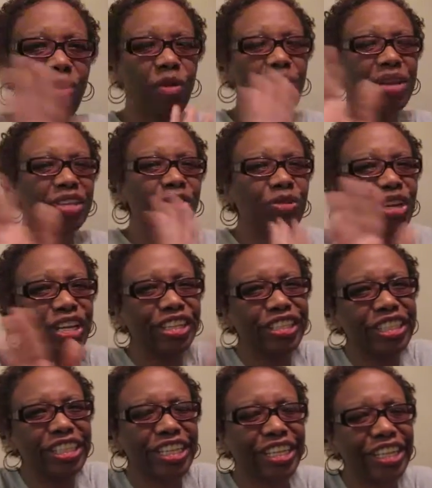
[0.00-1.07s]
romance
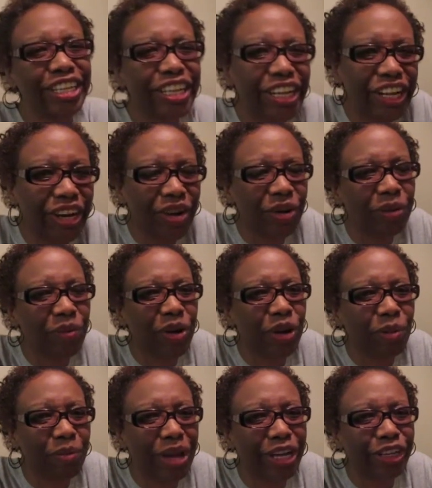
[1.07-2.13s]
readers linda here
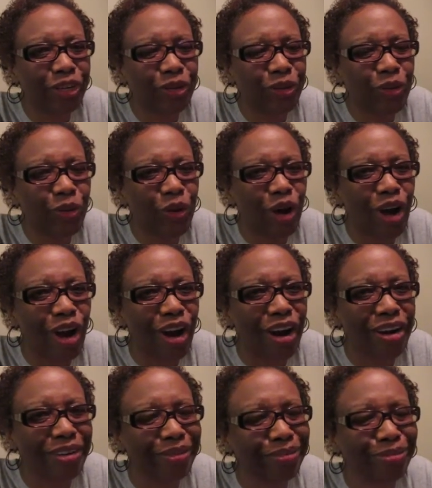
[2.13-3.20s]
welcome back to Adore
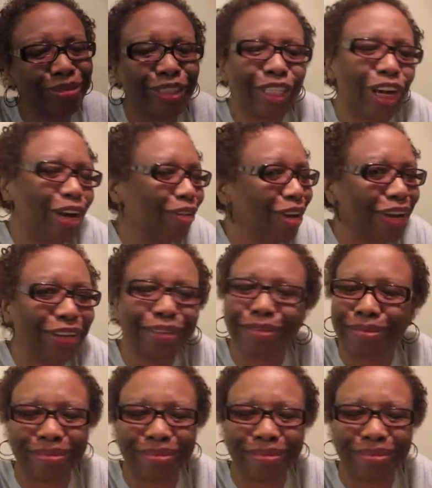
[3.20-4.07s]
R sorry